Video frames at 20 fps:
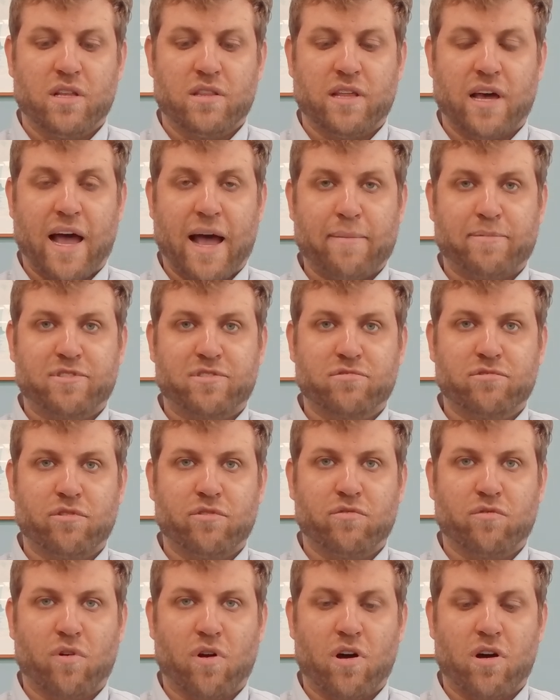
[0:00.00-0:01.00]
the
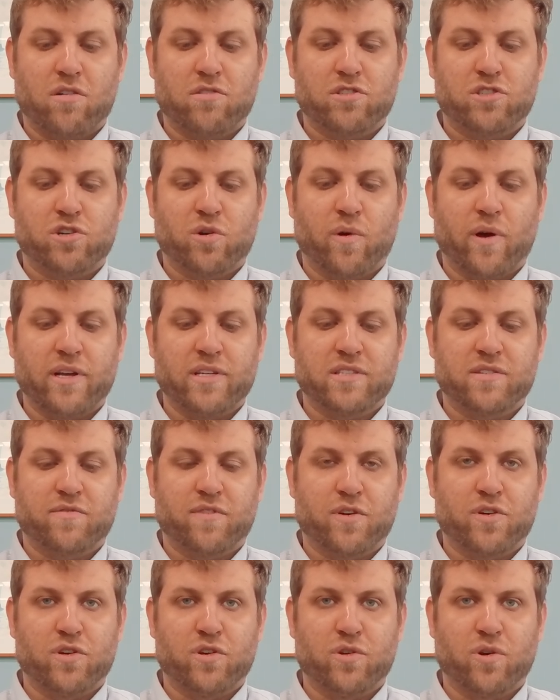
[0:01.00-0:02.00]
absolute wrong choice
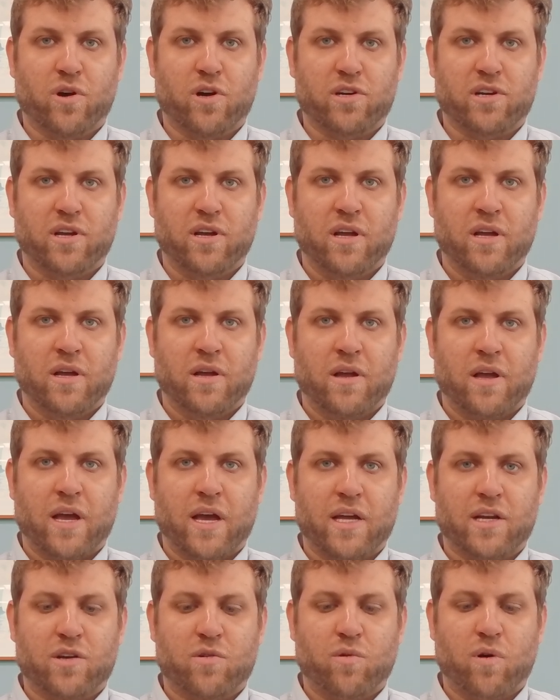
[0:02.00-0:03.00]
for New York,
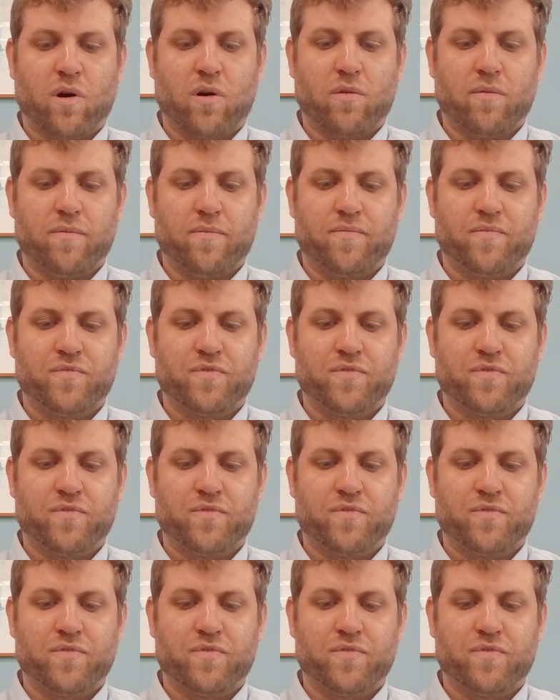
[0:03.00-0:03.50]
end quote.